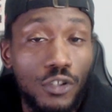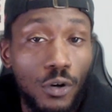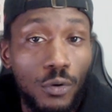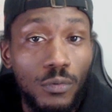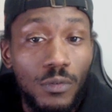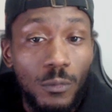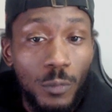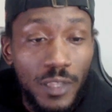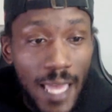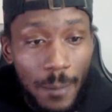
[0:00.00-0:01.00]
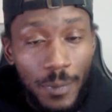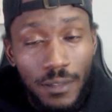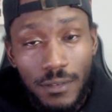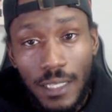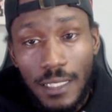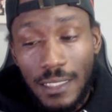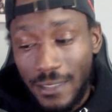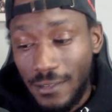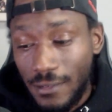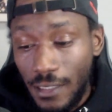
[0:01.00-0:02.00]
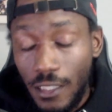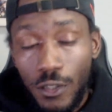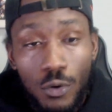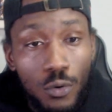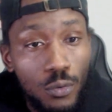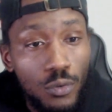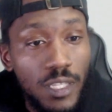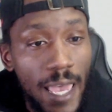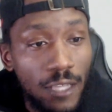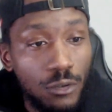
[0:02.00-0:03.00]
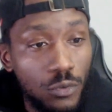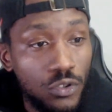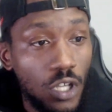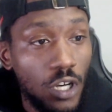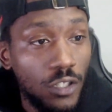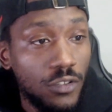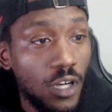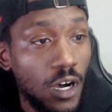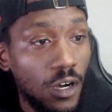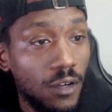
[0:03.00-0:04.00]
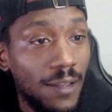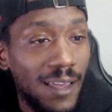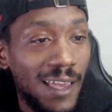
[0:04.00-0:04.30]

So with that being said, let's see who the actual starters are,